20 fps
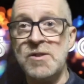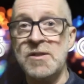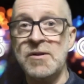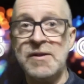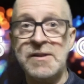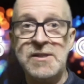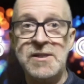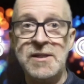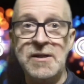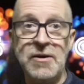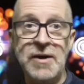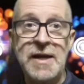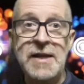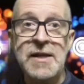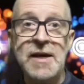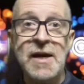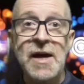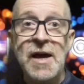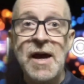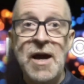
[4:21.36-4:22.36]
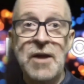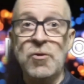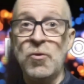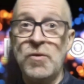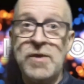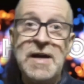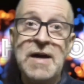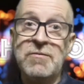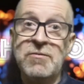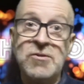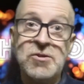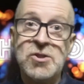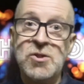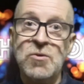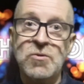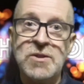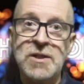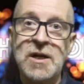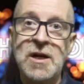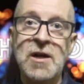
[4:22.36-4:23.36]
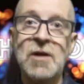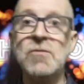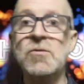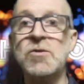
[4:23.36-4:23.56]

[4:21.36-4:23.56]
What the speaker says: 99 and all the other assaulted clone